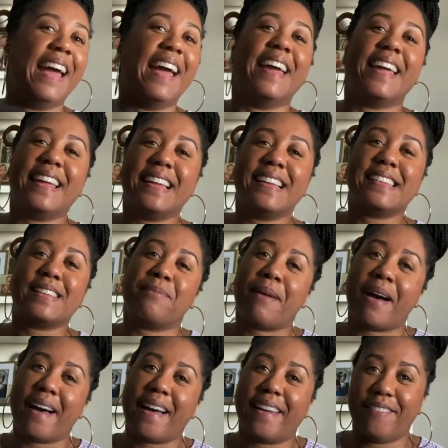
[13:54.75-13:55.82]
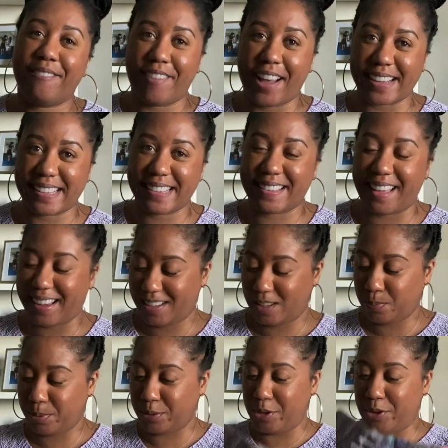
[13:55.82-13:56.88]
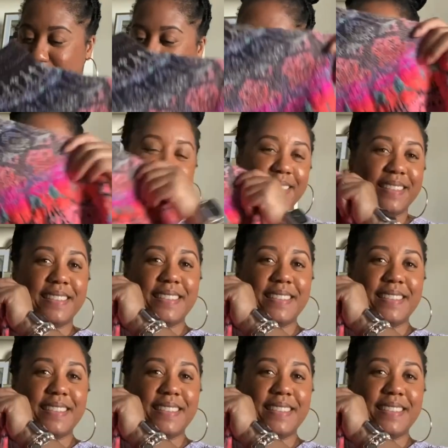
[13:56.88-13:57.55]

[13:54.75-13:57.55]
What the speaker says: is my Foxthoughts pullover.